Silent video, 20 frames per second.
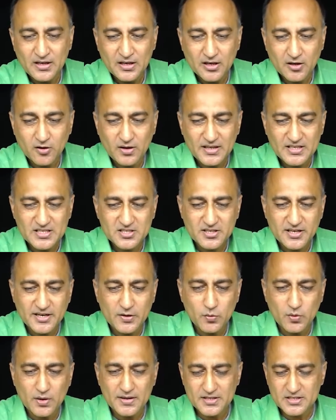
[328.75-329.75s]
Now let's try
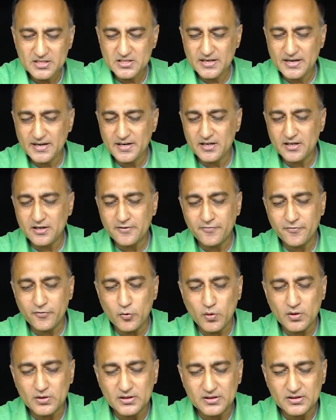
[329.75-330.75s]
to understand a
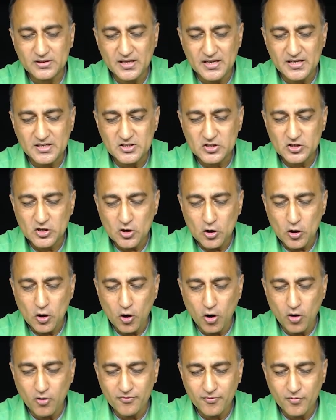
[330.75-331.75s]
few other things
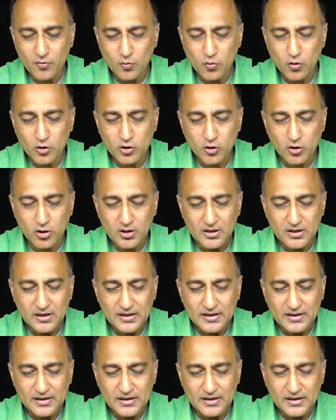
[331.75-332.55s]
of what all